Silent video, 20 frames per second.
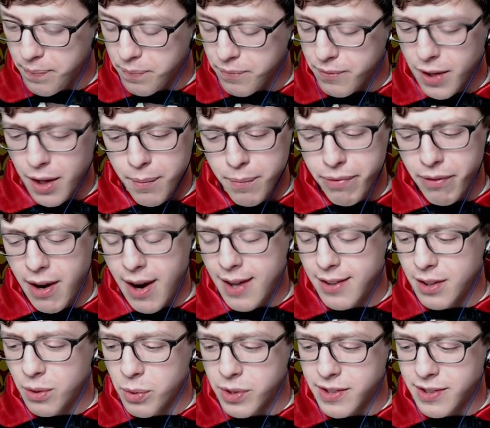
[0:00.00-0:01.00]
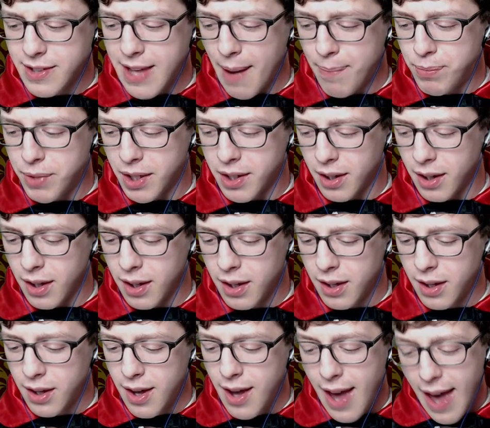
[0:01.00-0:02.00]
Brandon was skeptical.
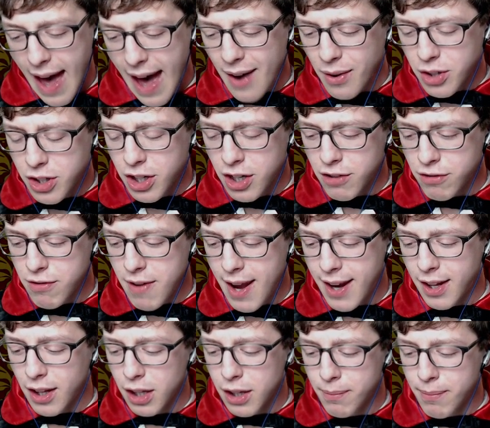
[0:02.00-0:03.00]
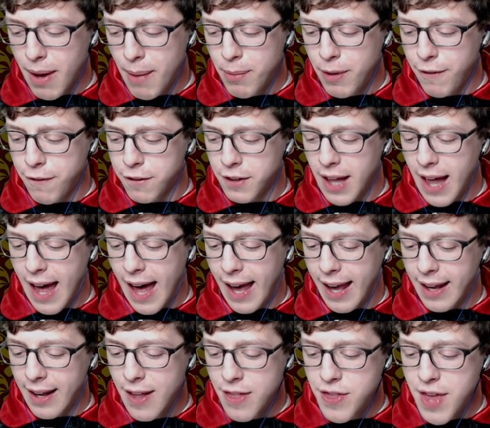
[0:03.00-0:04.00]
How could a regular mummy fly?
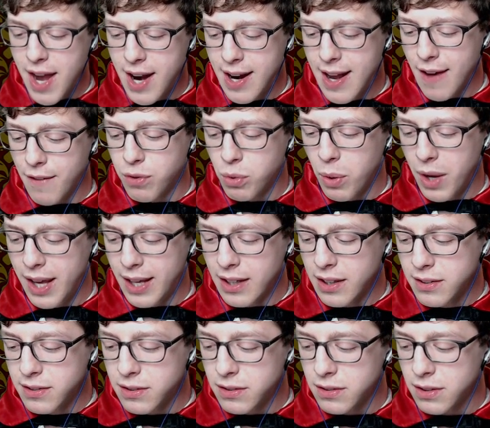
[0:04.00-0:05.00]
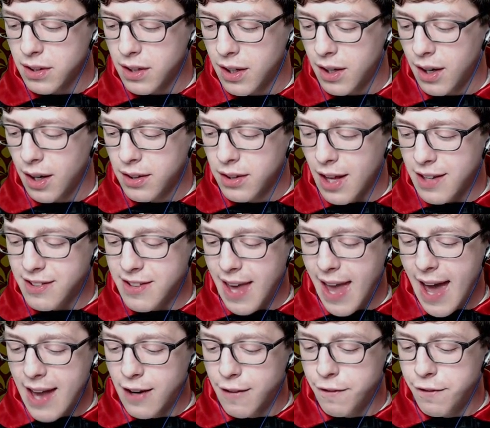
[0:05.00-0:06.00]
They didn't have wings. Unless they had
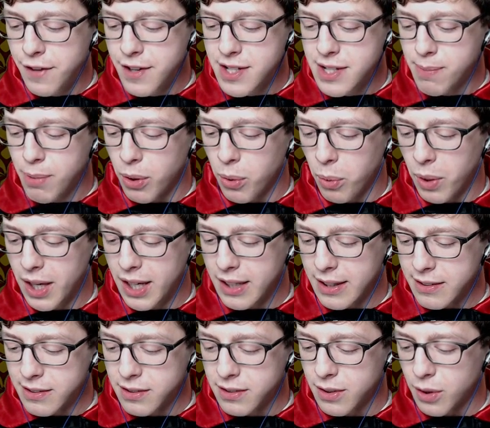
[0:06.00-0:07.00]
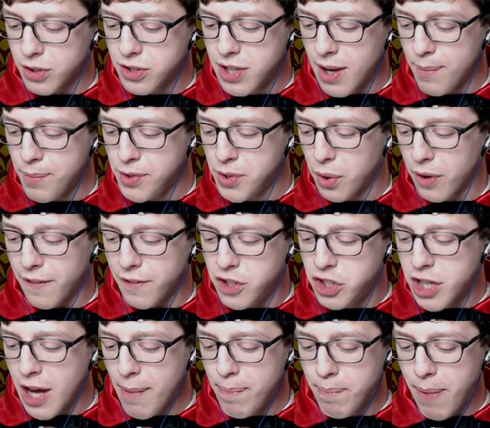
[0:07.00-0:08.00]
invisible wings, or some sort of
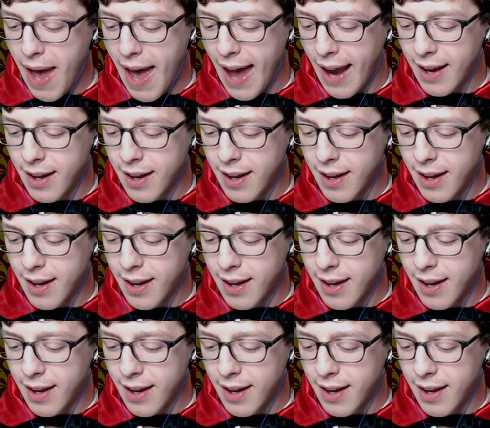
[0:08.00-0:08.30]
jetpack.